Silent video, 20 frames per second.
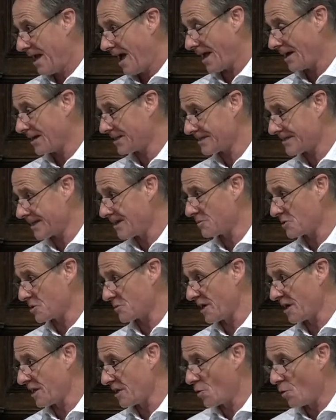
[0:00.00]
And it seems to
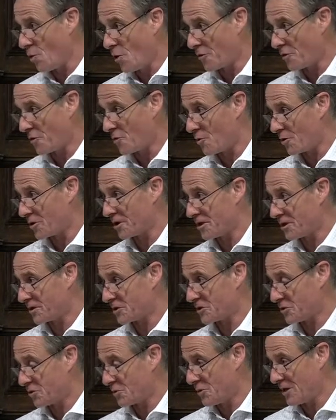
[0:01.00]
me the author wanted
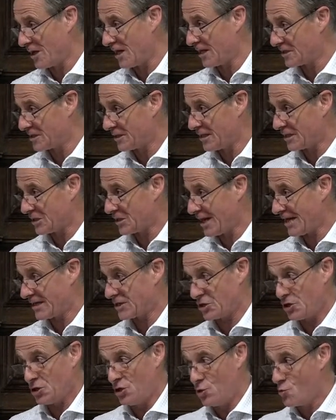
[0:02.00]
us to realize this
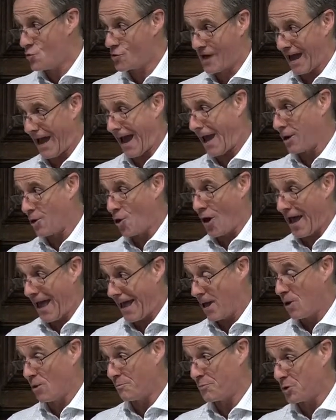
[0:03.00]
lesson: you cannot
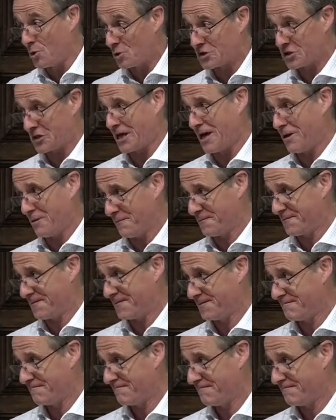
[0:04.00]
help yourself.